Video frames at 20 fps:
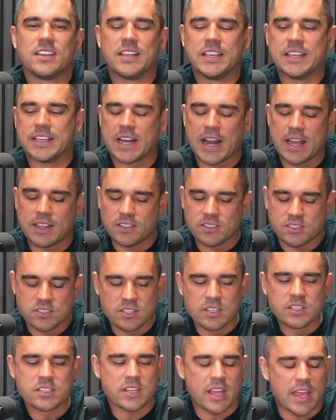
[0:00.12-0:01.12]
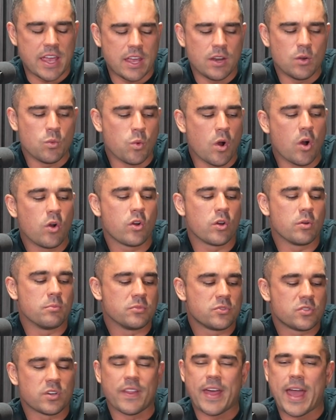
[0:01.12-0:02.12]
G'day listeners and
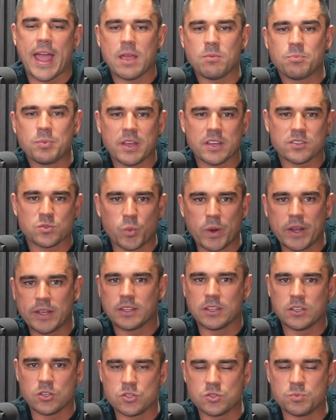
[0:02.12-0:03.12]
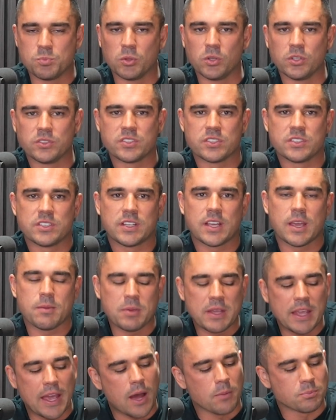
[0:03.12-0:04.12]
welcome to another APS Weekly News Bulletin,
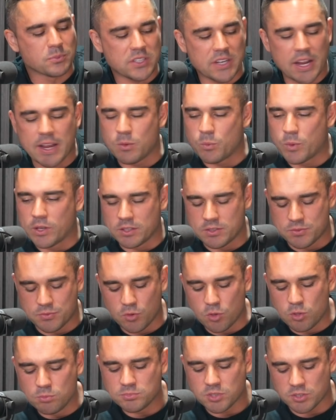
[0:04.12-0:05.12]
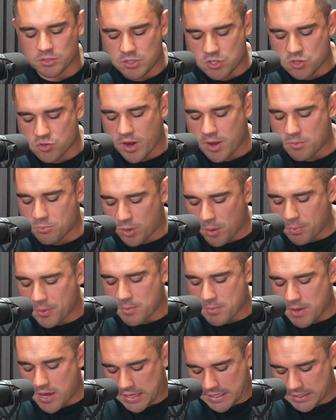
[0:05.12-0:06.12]
keeping you up to date and well informed on the Australian
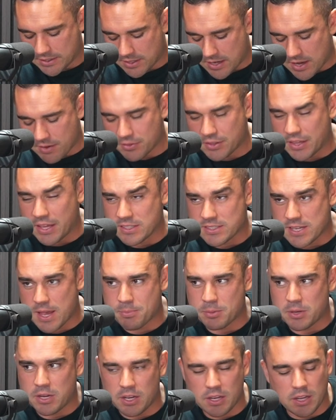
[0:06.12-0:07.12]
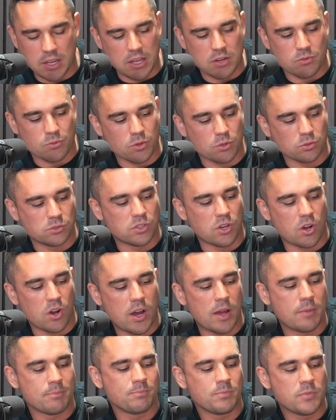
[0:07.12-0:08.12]
property market and everything that's happening in real
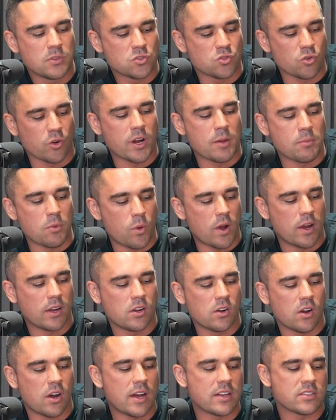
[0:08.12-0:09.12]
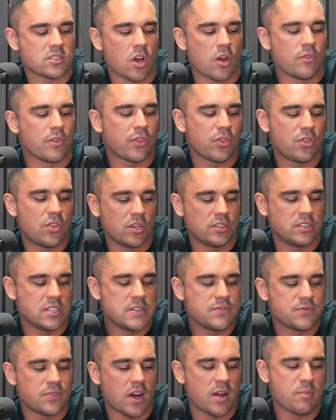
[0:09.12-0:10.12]
time. Story number one, guys, over
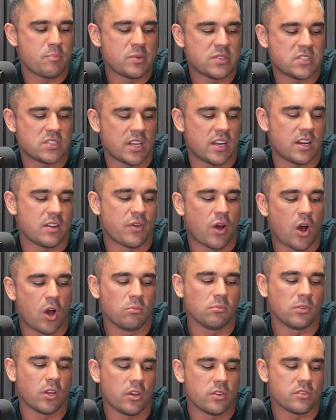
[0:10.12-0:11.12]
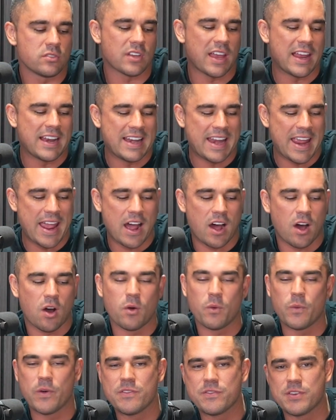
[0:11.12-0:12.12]
35% of home loans are
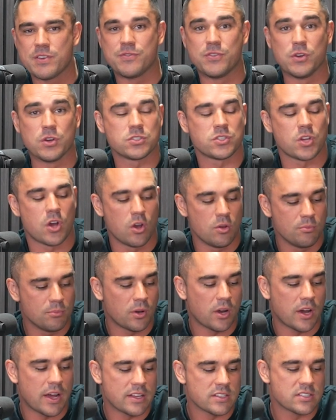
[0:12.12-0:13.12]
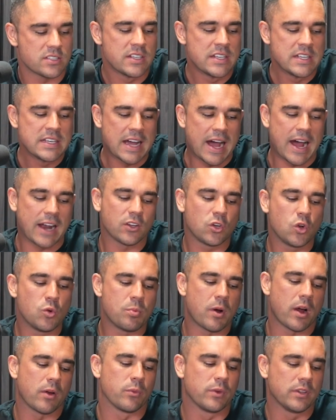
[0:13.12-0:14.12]
now for first home buyers. Article
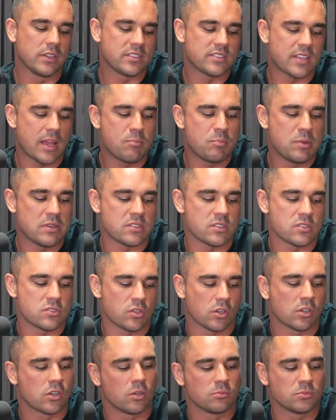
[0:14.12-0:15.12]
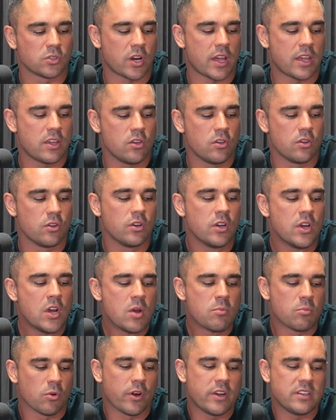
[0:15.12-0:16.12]
by realestatebusiness.com.au,
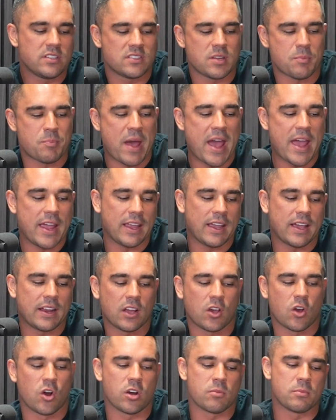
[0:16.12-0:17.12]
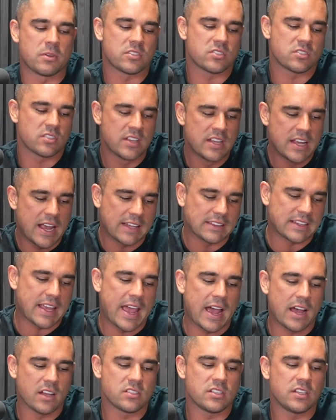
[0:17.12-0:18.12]
Maurice Tapang, an economist at the
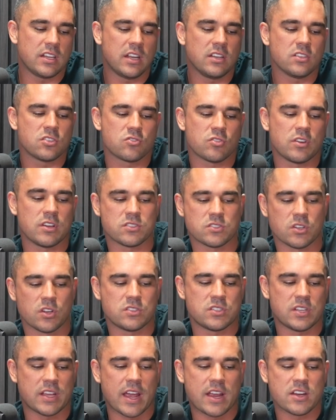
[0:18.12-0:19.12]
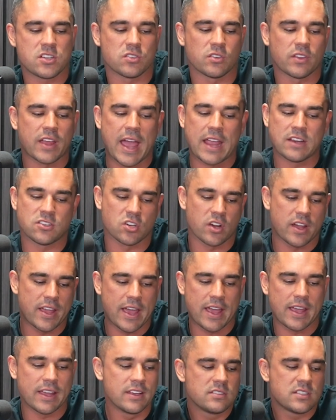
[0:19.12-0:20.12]
Housing Industry Association, or the
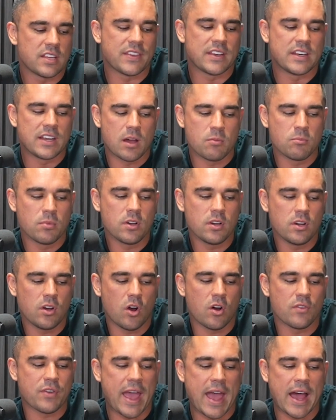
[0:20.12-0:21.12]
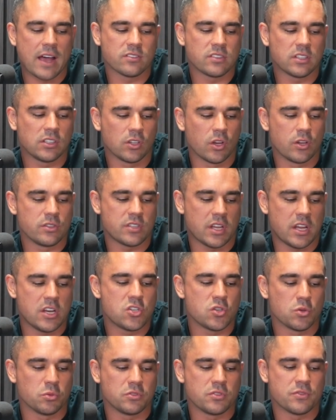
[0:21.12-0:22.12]
HIA, said the number of housing loans
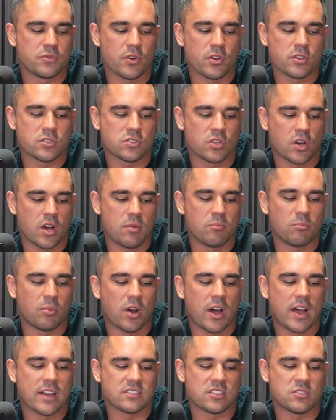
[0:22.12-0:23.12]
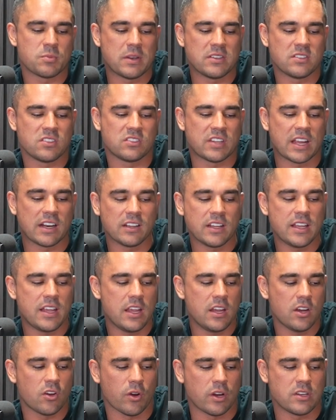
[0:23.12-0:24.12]
issued to first-time buyers has been
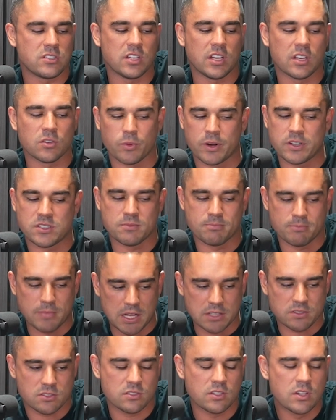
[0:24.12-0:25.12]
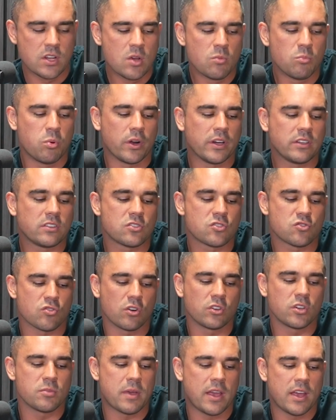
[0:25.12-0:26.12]
steadily increasing in recent months, pointing to
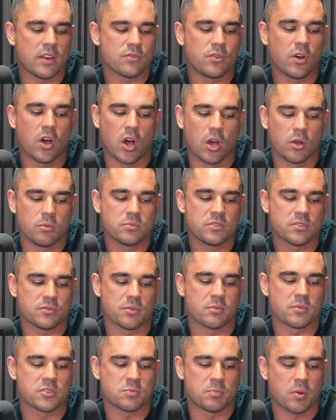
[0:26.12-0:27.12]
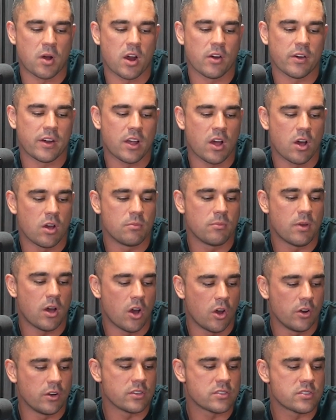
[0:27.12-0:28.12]
strong demand for homes from aspiring home
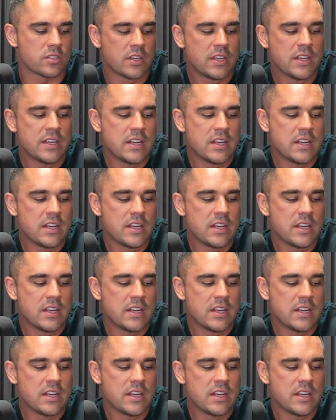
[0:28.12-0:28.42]
owners.